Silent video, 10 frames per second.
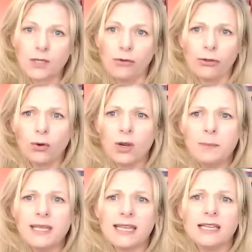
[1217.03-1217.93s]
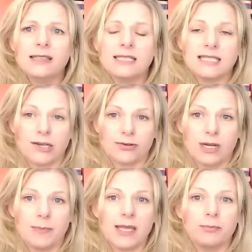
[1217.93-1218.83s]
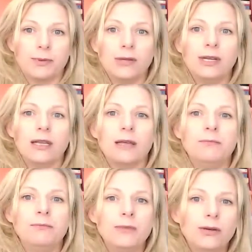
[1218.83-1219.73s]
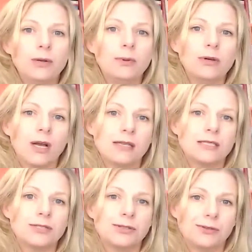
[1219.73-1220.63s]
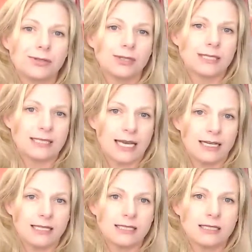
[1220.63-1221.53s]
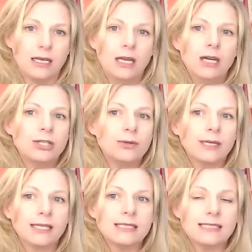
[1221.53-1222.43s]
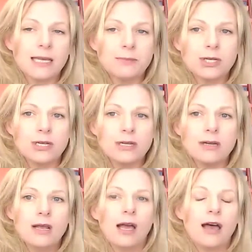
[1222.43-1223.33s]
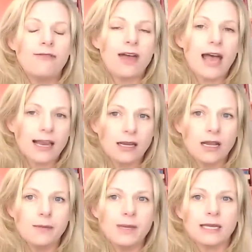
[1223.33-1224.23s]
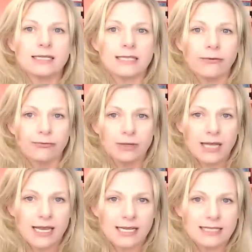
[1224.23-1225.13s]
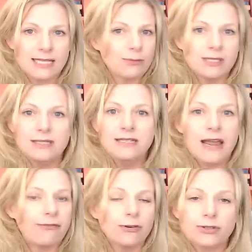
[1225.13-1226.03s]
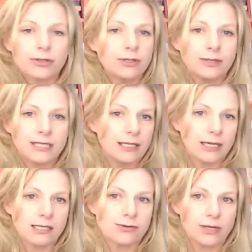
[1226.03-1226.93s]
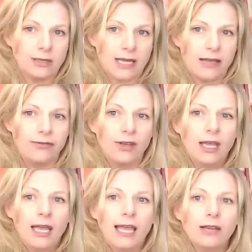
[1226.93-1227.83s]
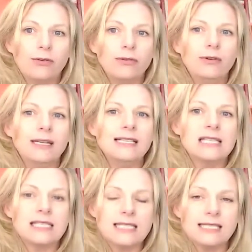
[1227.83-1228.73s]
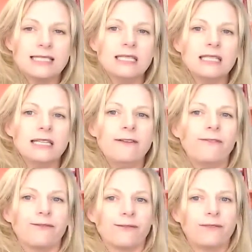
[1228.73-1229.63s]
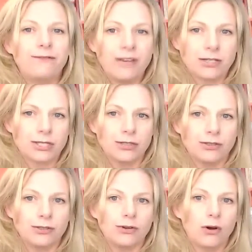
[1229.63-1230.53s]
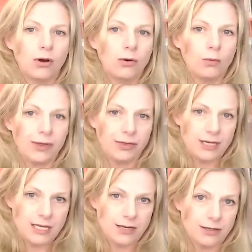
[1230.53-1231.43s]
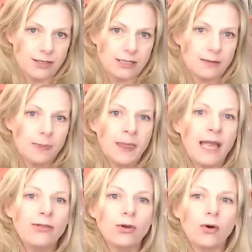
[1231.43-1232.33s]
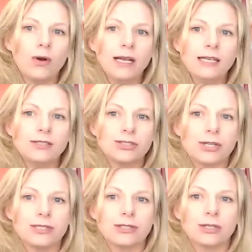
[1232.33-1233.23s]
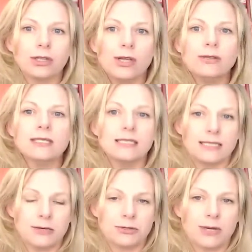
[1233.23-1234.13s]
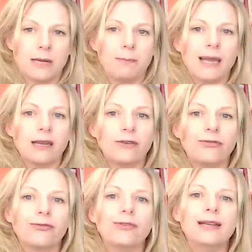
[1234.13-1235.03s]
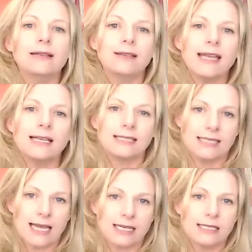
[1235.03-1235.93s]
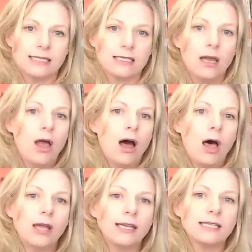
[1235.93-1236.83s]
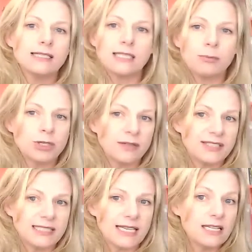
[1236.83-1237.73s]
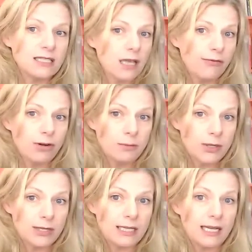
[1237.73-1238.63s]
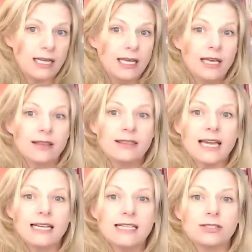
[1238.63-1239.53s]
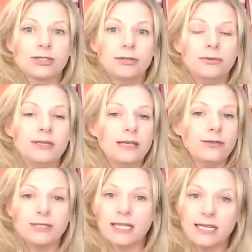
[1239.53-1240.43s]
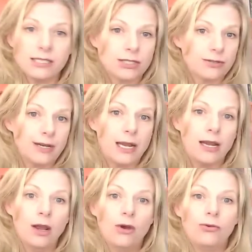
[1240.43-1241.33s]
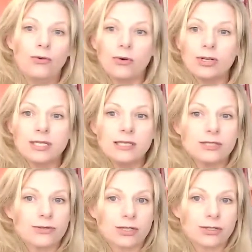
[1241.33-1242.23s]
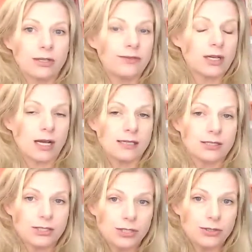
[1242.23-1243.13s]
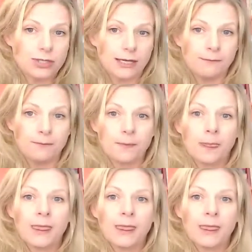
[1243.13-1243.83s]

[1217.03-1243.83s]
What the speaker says: The court began this century by imputing immutable constitutional status to a conception of economic self-reliance that was never true to industrial life and grew insistently fictional with the years. And the court has chosen to close the century by conferring like status on a conception of state sovereign immunity that is true neither to history nor to the structure of the Constitution.